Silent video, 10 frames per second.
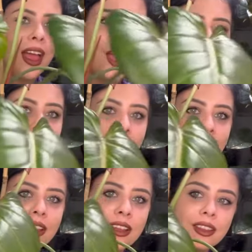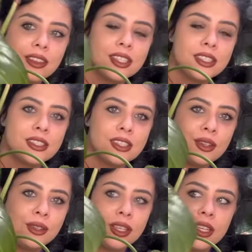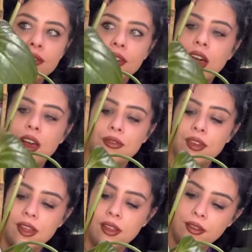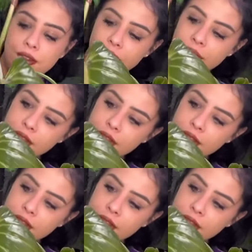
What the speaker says: And this is the new leaf off of,